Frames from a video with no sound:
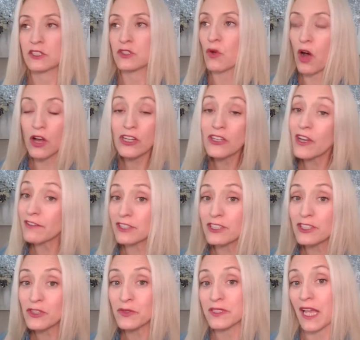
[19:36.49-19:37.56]
So all you have to
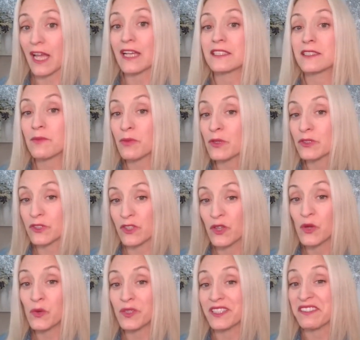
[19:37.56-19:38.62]
do is ask the person
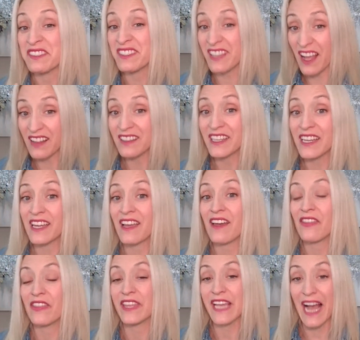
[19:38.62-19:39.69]
who is selling
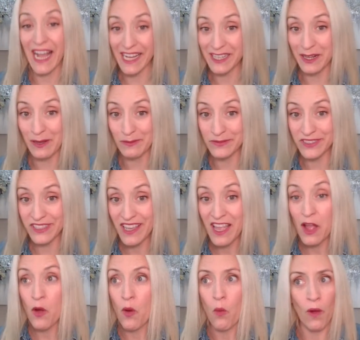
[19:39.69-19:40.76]
the items
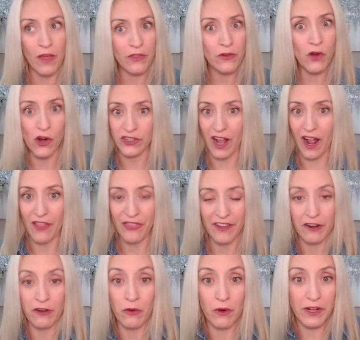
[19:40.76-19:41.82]
whether or not
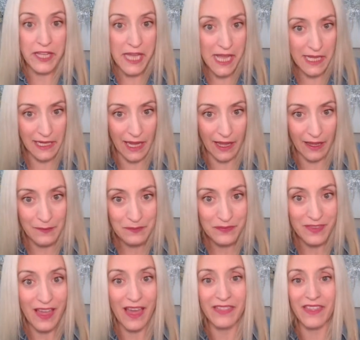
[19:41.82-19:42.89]
they're organic.
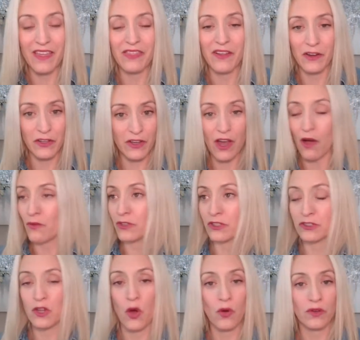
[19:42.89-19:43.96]
And then there you go.
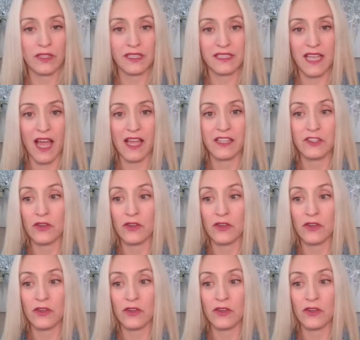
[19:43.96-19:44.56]
You're totally set.